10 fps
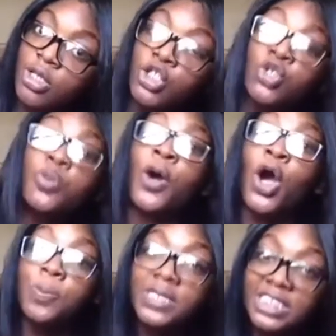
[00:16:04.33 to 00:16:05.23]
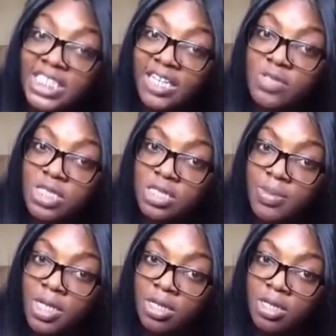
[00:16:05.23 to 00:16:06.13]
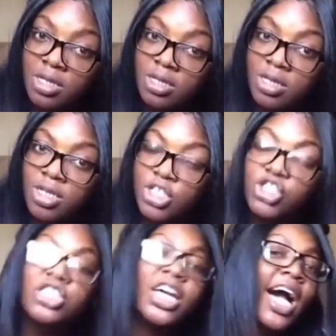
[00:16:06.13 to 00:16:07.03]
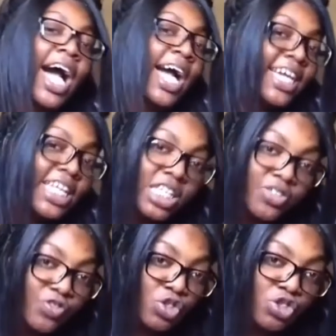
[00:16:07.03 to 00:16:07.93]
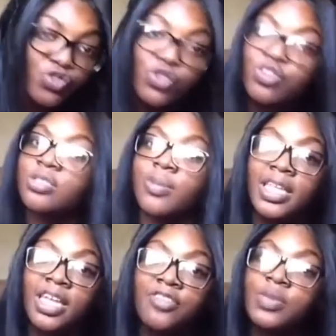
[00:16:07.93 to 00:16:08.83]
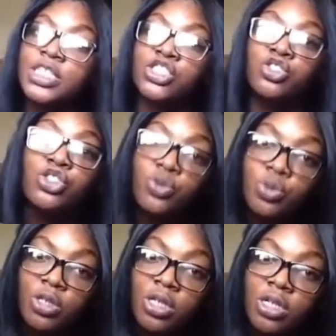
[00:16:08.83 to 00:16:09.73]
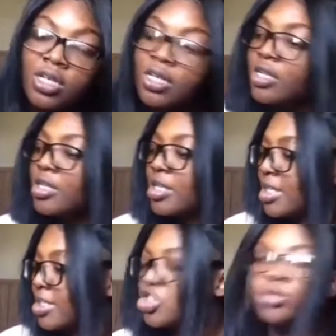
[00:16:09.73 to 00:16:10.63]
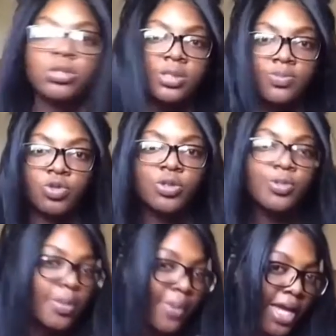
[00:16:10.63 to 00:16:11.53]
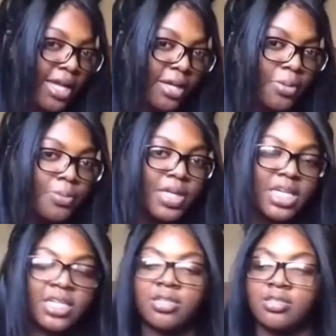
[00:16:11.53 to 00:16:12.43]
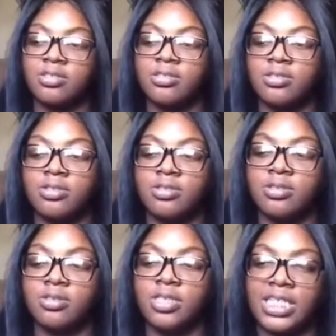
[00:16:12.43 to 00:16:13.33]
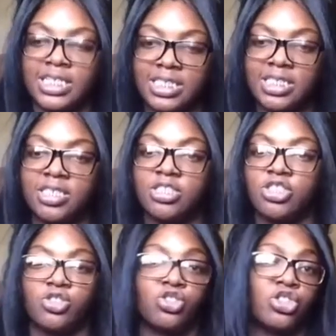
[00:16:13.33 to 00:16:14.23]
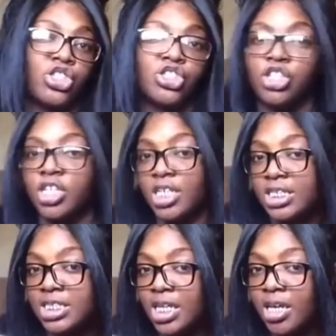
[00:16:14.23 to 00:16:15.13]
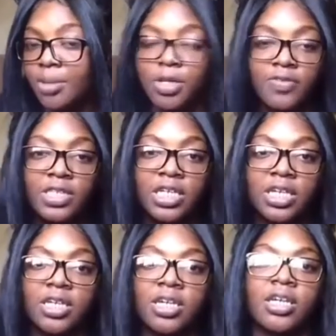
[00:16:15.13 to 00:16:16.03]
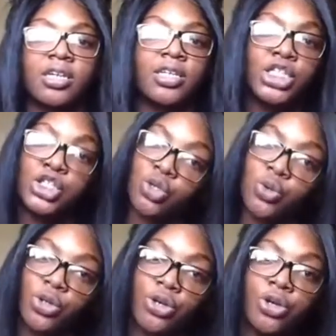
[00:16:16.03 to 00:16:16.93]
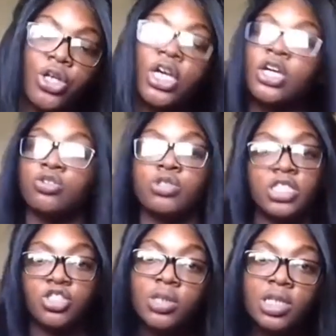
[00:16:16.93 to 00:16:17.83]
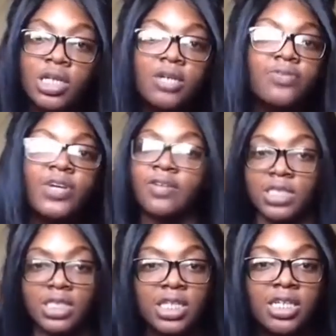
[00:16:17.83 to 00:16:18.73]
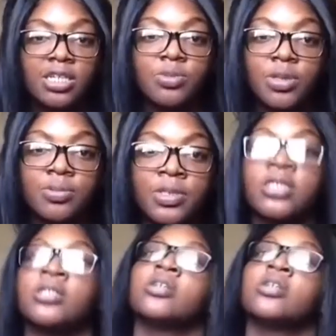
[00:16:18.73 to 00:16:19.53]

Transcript: you purposely gave this to me, so now I gotta live through this for the rest of my life because you do. She was just really, really mad at him. And like I said, you know, she started cussing at him and everything, and he told her, you said you love everything that come with me,